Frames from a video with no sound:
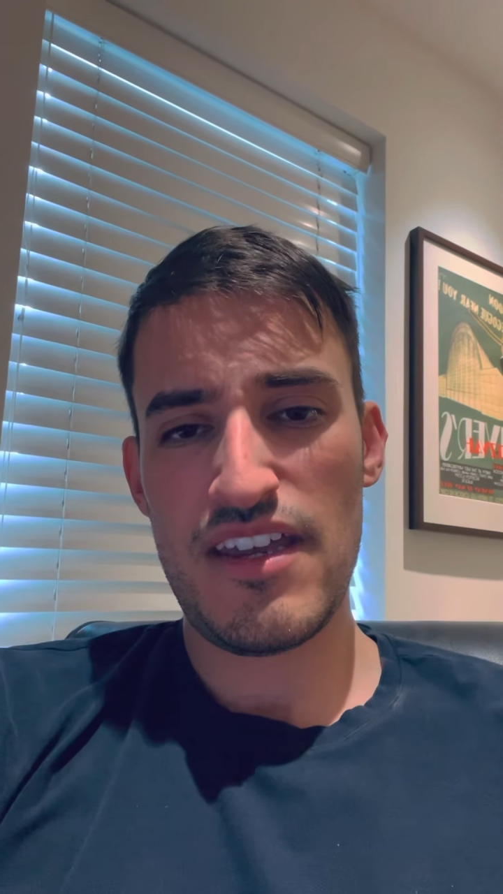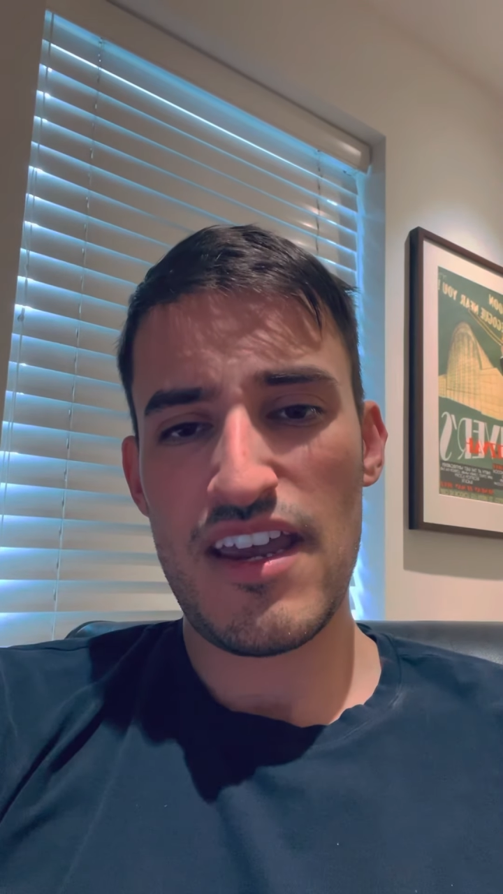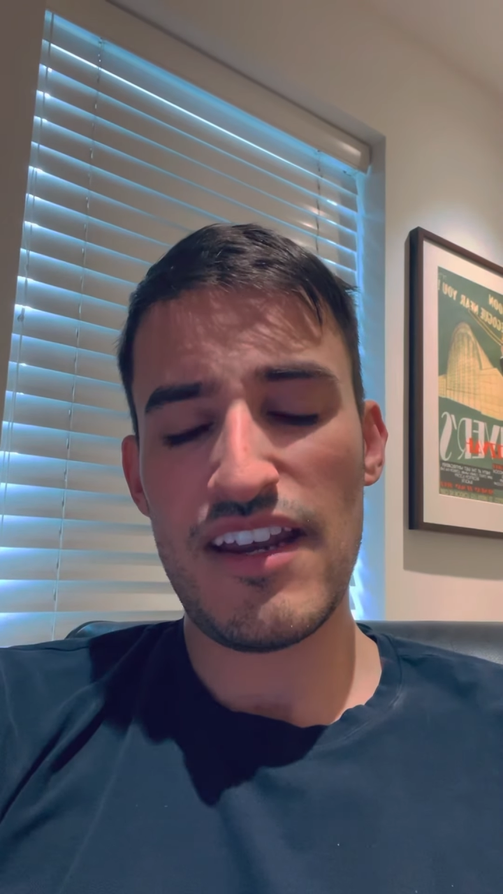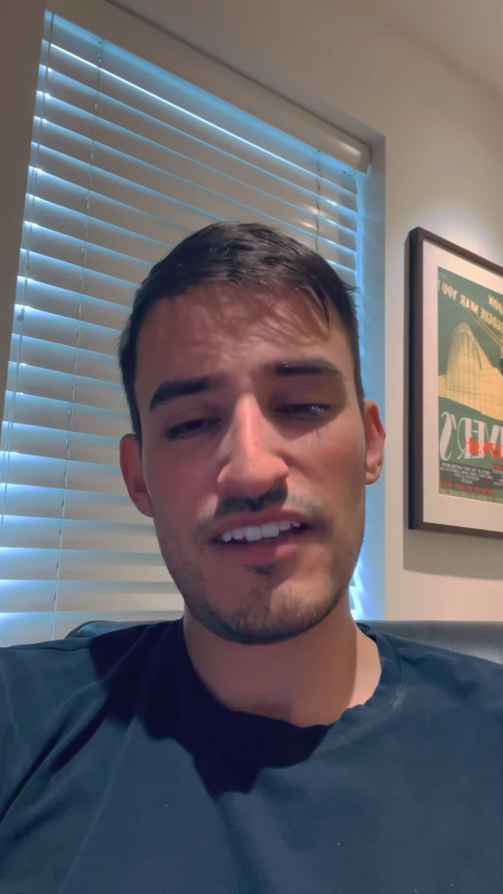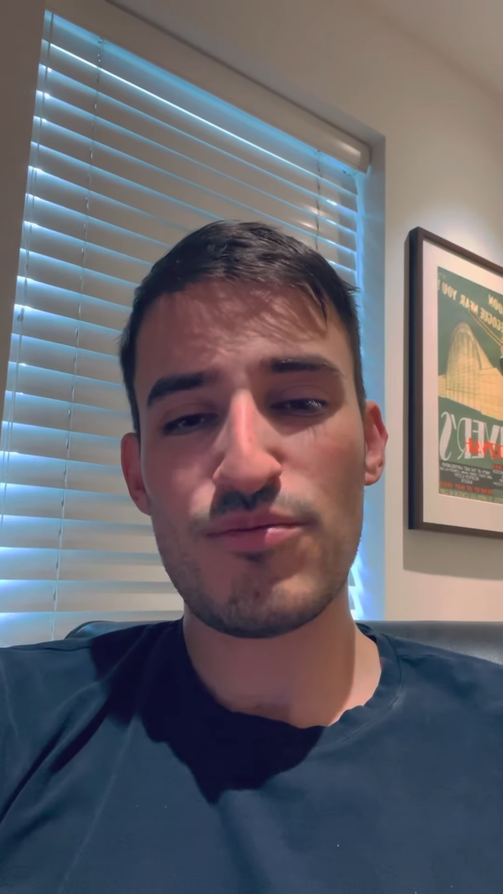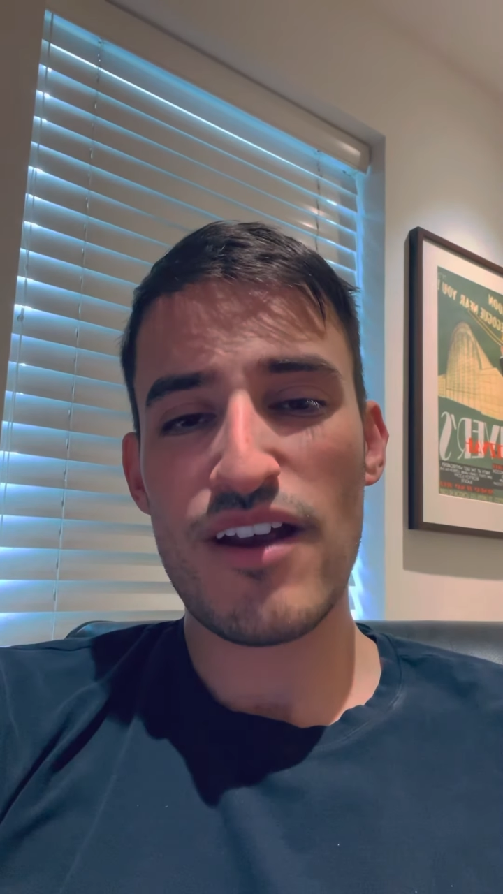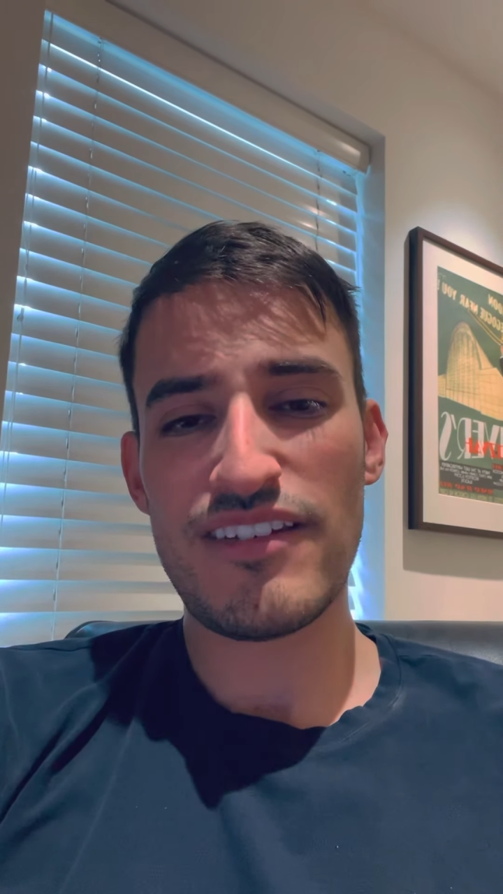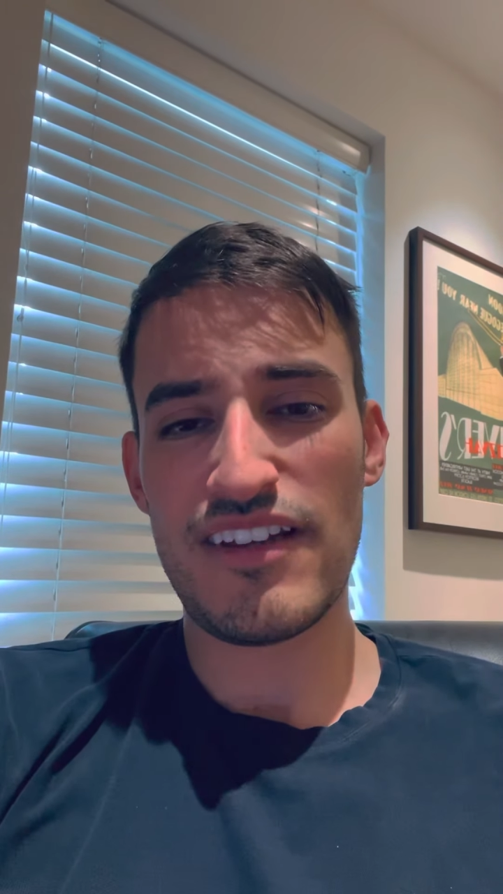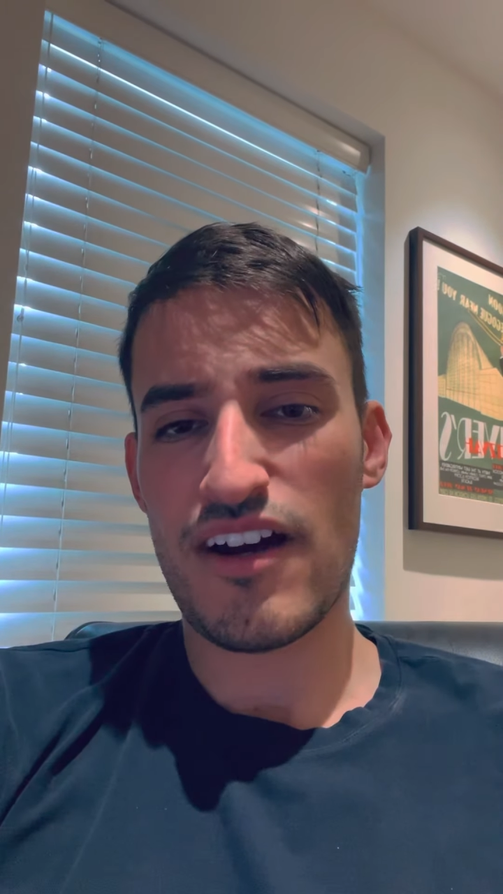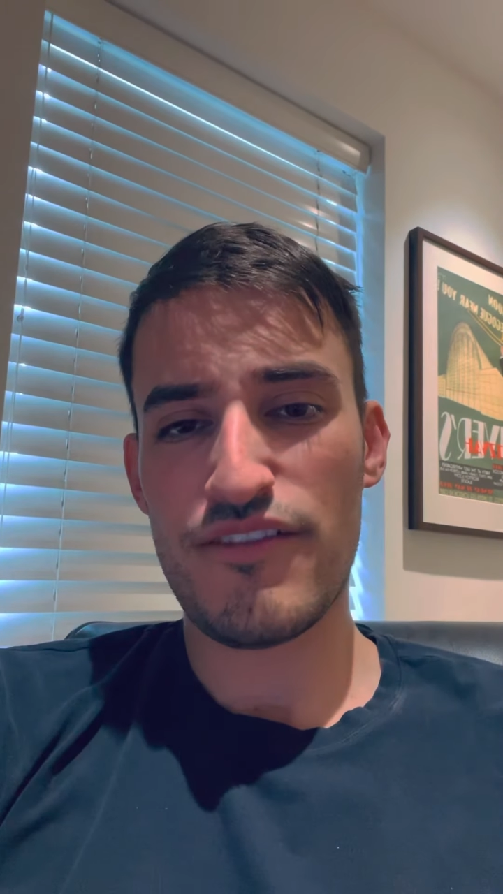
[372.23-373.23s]
in
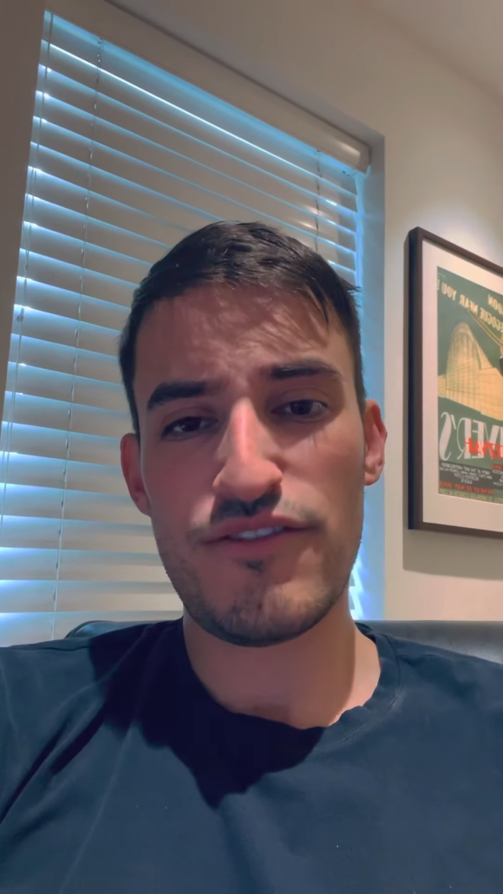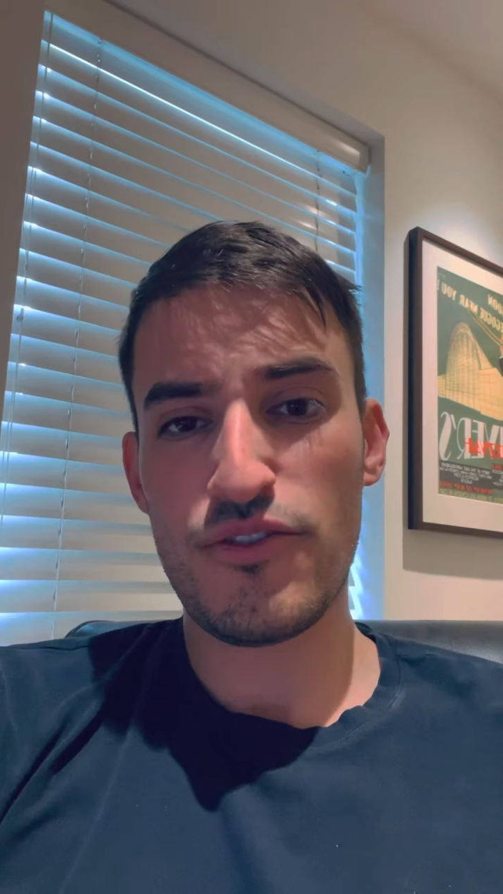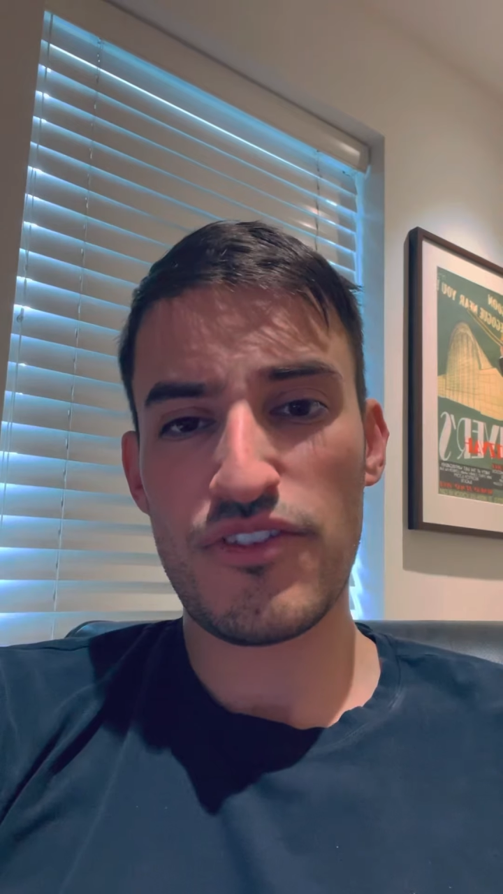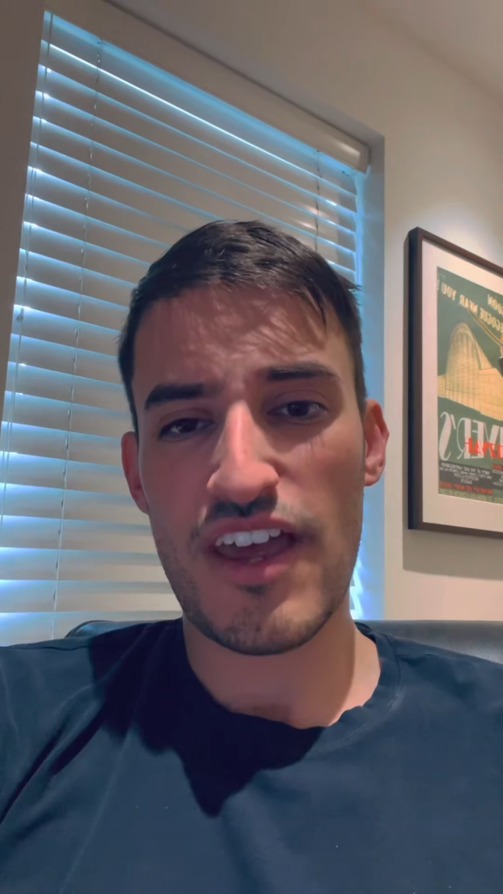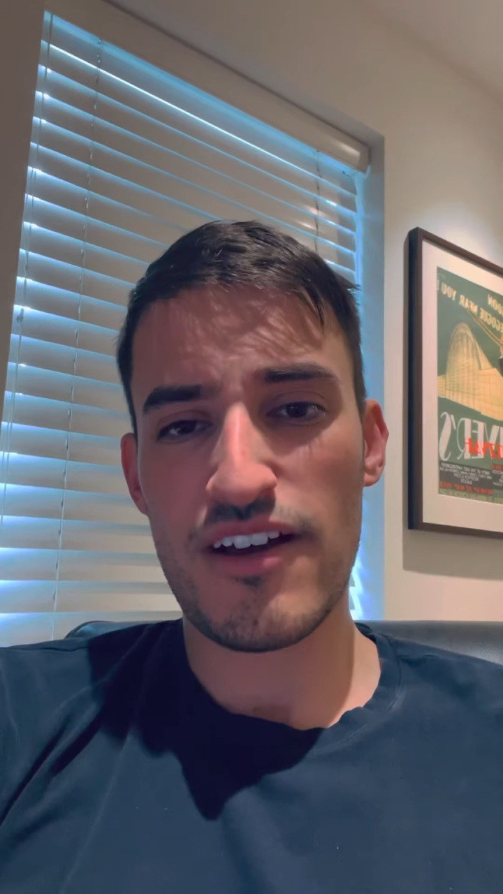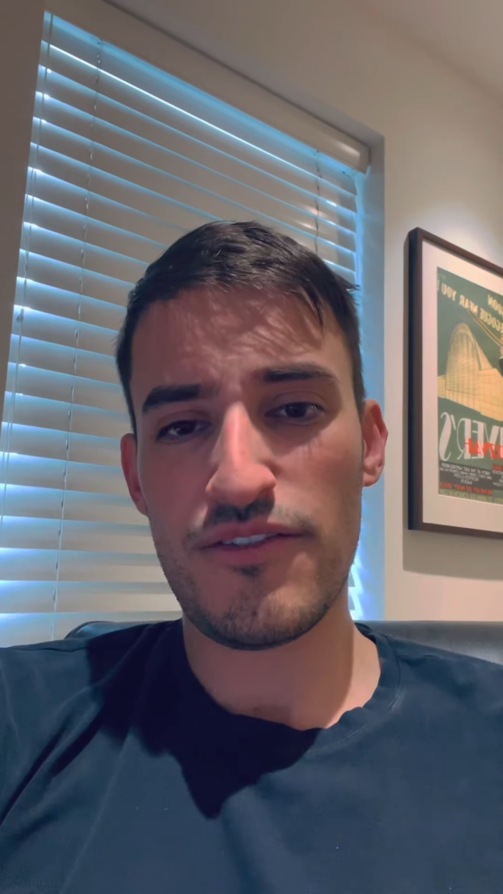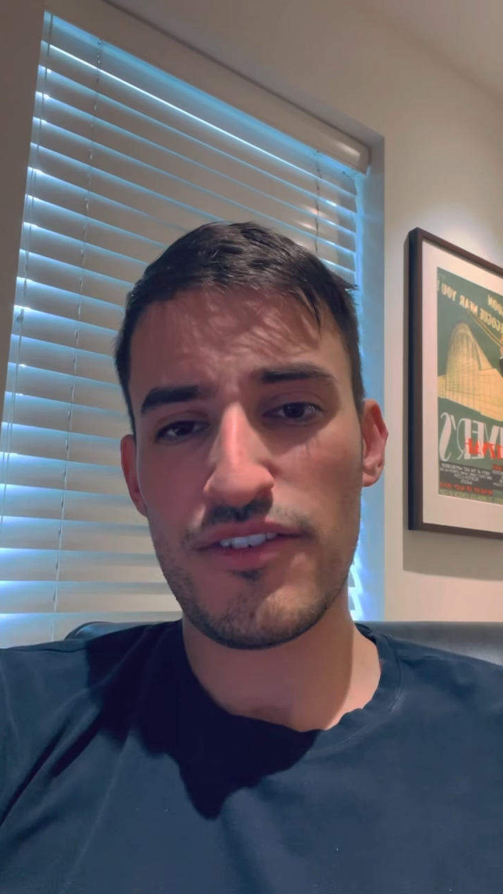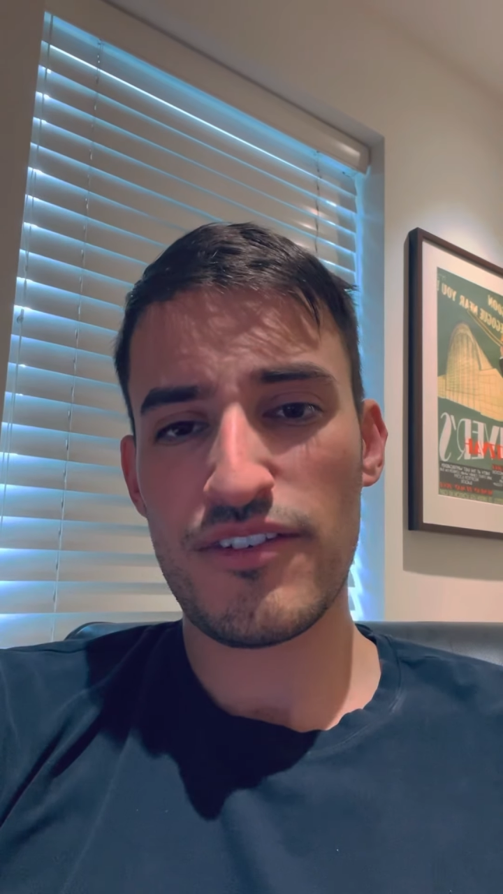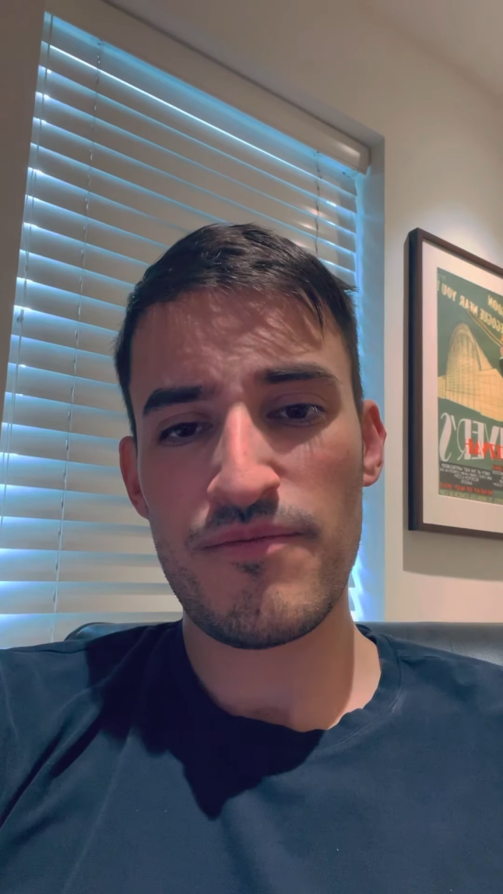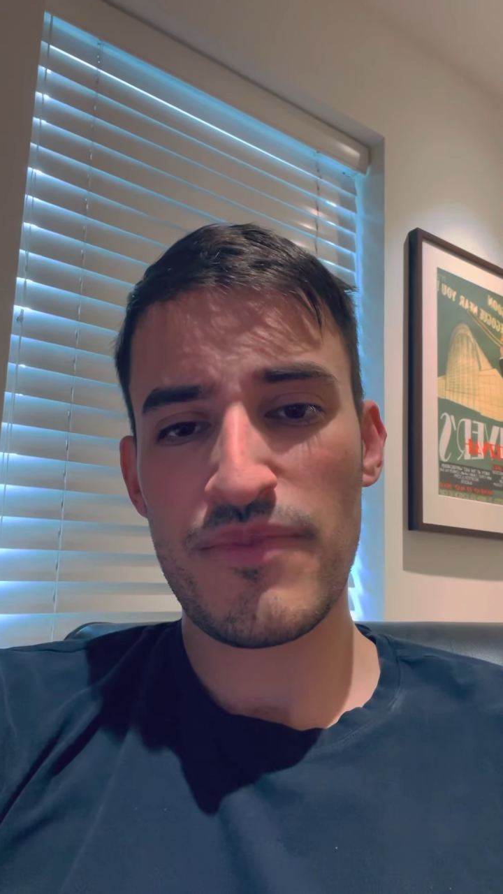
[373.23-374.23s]
expressing our full selves